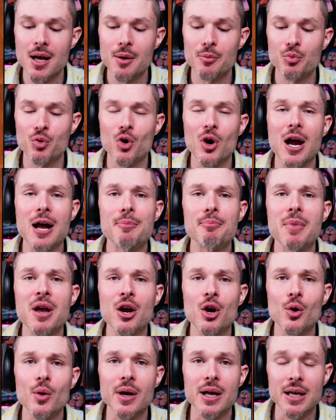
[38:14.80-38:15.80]

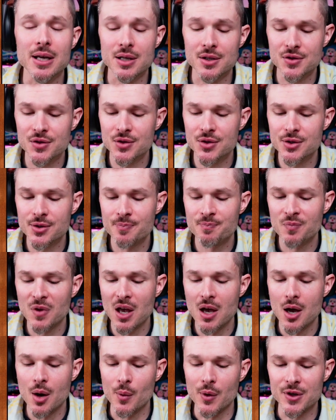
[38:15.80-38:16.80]
Primarius.
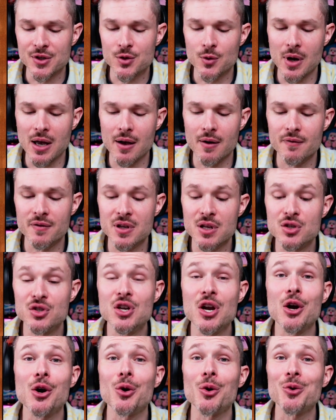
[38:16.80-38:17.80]
We also have
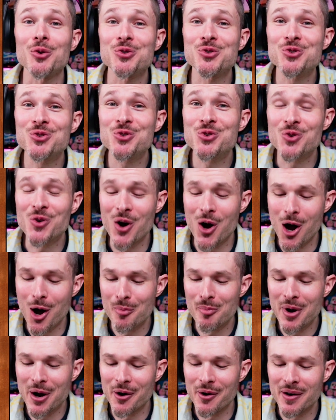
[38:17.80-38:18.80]
Daryl
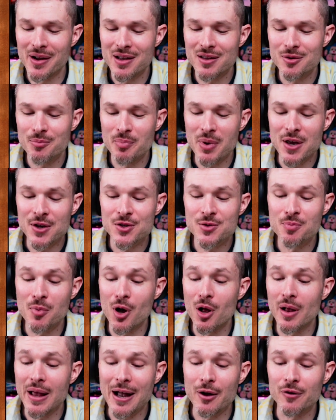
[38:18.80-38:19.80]
Strawberry, the
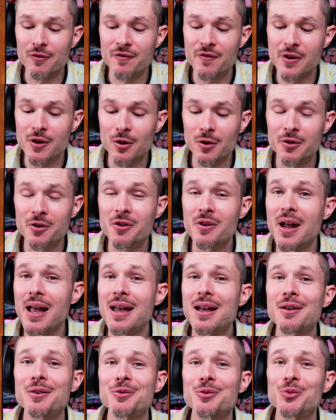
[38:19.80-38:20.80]
baseball outfielder
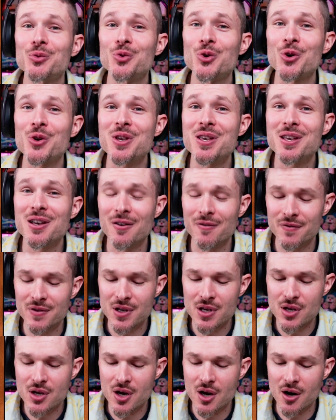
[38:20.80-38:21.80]
and Rookie of the
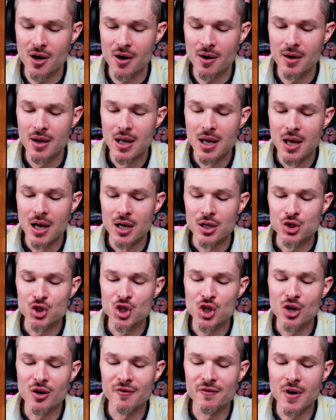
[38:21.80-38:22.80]
Year,
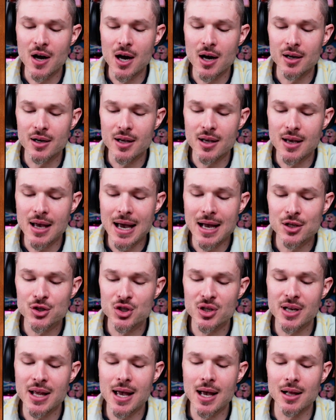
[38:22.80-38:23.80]
Giovanni
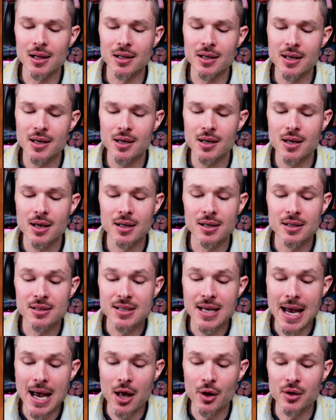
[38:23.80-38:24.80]
Anginelli, an
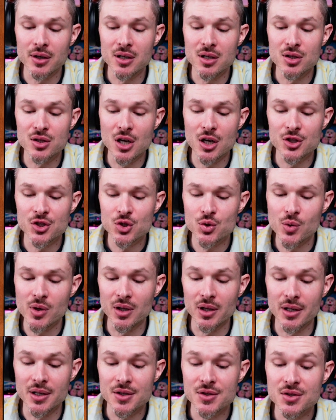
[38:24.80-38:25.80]
Italian
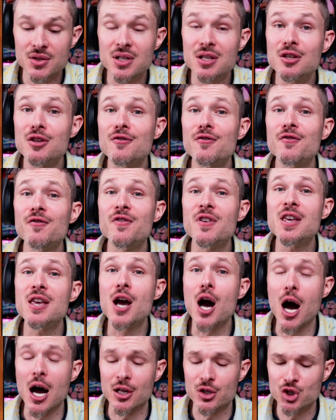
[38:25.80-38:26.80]
industrialist and the
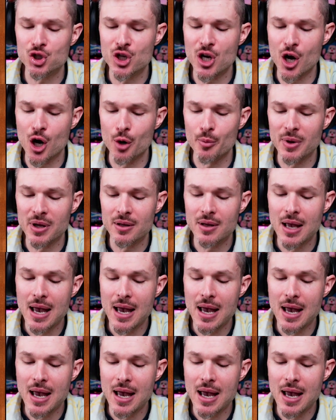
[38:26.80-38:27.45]
Fiat chairman